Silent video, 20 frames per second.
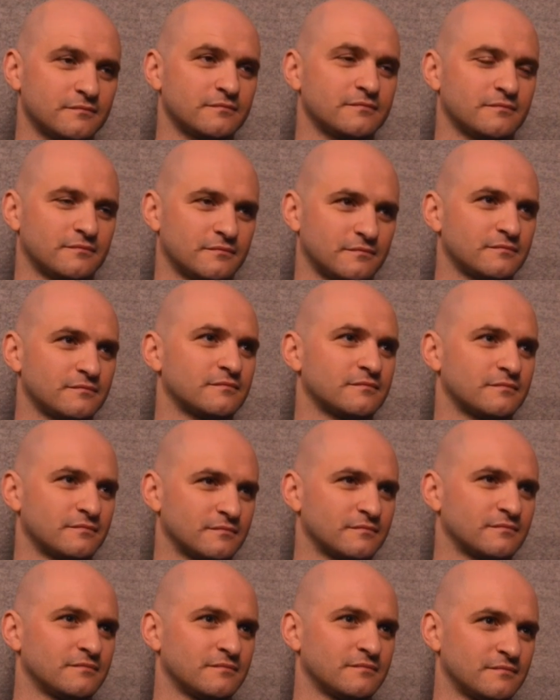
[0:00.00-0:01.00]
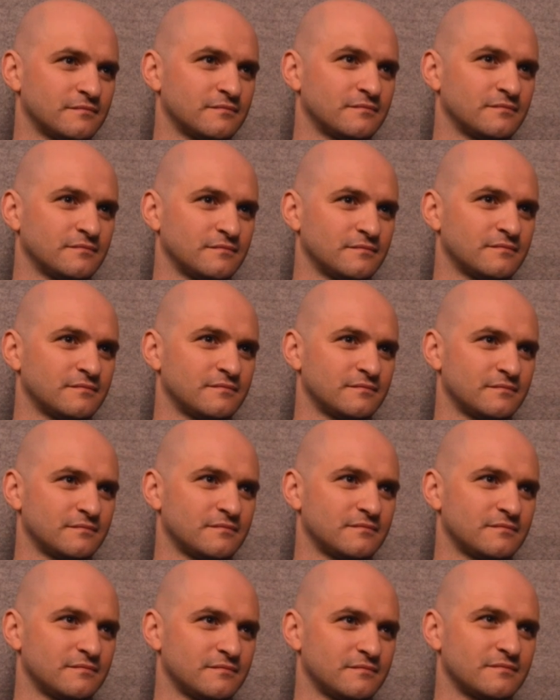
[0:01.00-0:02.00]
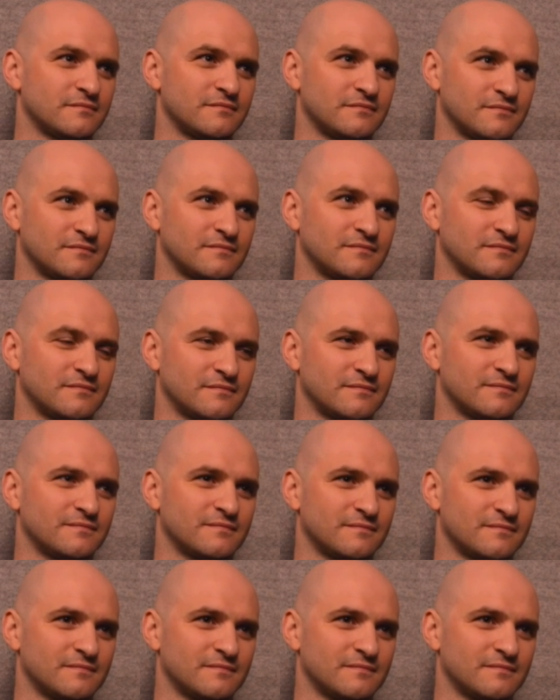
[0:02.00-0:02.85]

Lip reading: (not speaking)